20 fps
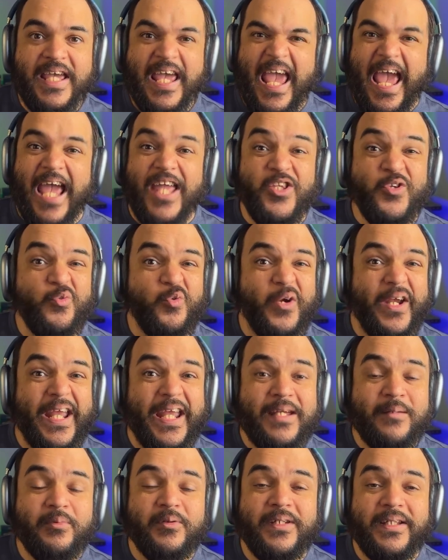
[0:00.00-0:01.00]
and you were
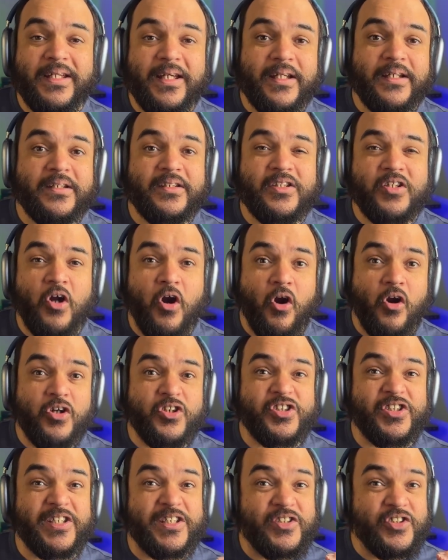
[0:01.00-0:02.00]
able to get
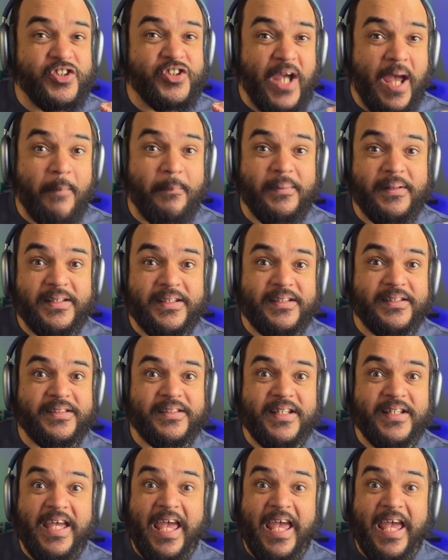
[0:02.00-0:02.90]
cards in Japanese.